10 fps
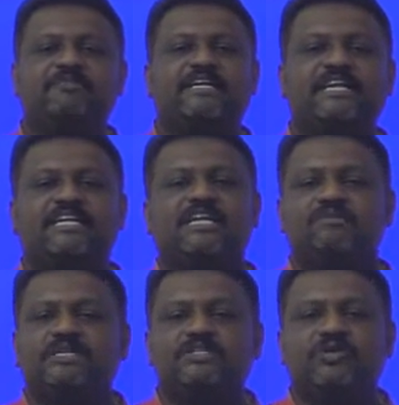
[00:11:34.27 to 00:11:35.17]
vector
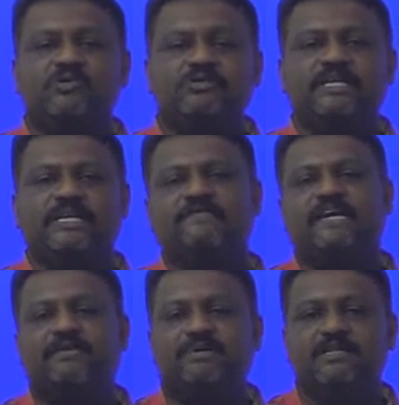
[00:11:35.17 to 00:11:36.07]
table is only
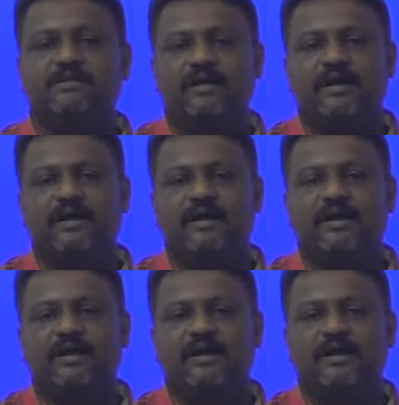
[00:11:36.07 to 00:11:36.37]
available